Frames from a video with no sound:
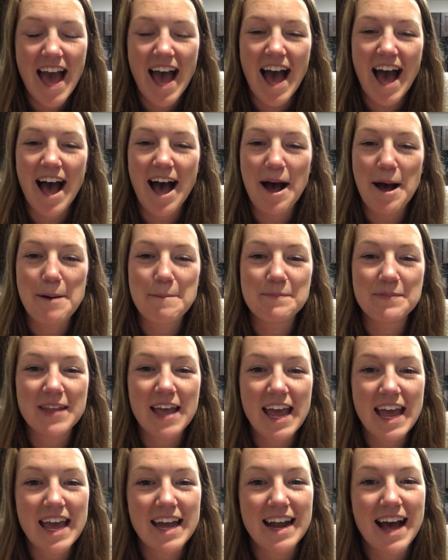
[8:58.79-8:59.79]
Um,
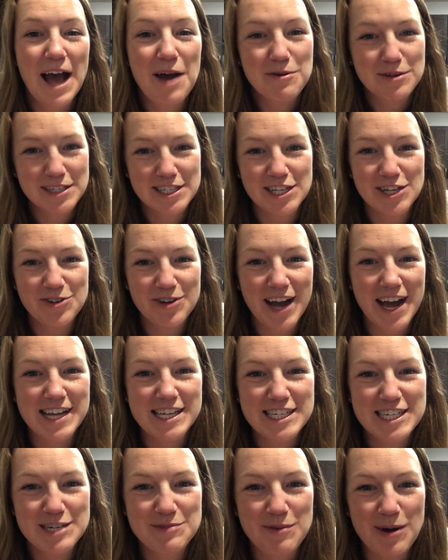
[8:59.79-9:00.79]
and I will see you
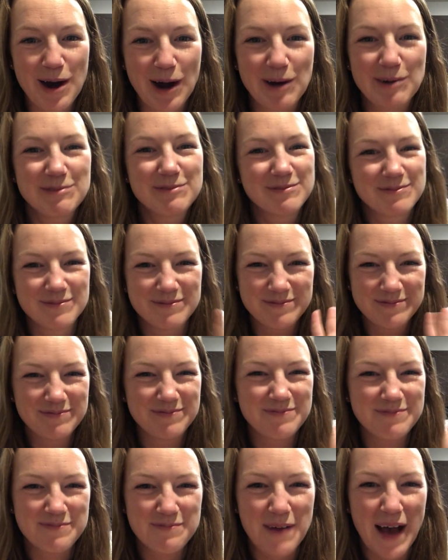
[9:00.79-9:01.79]
guys tomorrow.
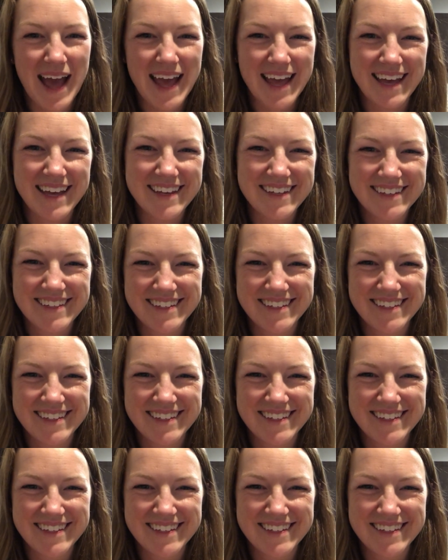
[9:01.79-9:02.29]
Bye.